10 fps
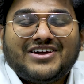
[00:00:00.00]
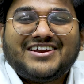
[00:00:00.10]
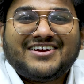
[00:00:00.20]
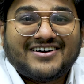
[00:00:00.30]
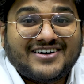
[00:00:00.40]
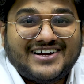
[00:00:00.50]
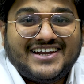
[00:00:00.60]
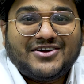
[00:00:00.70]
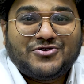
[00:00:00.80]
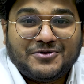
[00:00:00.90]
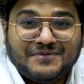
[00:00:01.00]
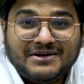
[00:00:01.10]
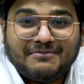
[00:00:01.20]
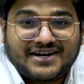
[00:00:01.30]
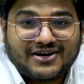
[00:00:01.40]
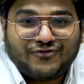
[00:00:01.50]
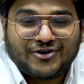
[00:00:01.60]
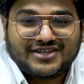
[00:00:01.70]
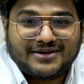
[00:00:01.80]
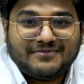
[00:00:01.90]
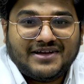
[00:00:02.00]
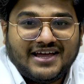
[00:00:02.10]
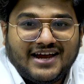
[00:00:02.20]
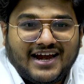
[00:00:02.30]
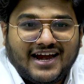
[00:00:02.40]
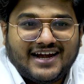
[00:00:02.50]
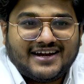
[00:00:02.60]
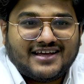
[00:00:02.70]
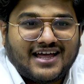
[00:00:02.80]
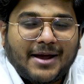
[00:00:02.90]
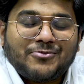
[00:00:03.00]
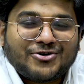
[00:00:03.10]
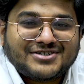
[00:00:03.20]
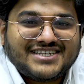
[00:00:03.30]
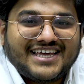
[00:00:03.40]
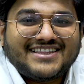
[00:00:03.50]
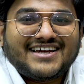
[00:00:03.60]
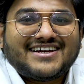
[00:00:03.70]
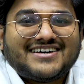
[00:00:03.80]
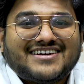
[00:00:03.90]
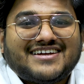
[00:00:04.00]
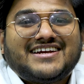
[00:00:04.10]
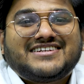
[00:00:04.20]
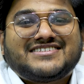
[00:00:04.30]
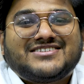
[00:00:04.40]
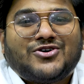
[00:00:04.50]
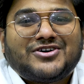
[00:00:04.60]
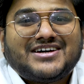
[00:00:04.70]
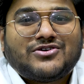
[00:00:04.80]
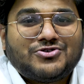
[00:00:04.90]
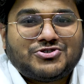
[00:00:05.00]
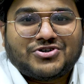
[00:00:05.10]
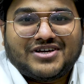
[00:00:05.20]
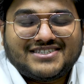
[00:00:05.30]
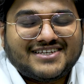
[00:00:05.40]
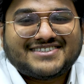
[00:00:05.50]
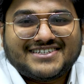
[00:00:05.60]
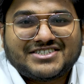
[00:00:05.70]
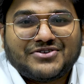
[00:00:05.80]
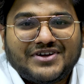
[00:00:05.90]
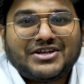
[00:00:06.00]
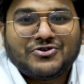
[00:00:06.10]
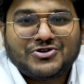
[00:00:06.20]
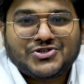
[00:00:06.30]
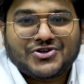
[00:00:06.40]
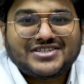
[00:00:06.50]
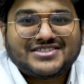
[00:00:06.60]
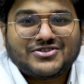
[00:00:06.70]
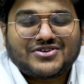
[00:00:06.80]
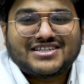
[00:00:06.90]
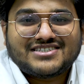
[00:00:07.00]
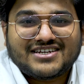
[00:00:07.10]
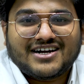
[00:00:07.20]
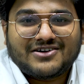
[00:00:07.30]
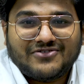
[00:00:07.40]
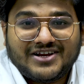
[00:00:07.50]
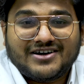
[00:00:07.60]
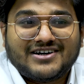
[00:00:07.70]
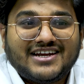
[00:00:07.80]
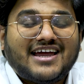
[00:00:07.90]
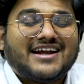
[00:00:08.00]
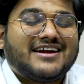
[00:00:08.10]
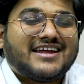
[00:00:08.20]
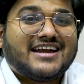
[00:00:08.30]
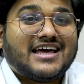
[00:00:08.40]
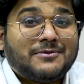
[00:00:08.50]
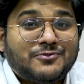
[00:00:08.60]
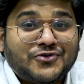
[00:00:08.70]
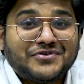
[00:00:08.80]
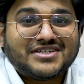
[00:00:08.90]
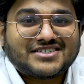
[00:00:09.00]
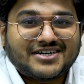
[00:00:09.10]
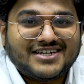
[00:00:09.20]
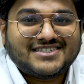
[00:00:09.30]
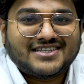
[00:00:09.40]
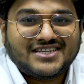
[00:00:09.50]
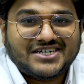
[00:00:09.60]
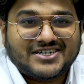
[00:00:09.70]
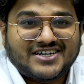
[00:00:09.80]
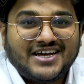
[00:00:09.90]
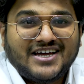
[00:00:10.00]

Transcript: very early would be better for them, and I'm not saying that it's not a good choice. Yes, it's a very good choice. You can start very early, and it can help you with the studies in the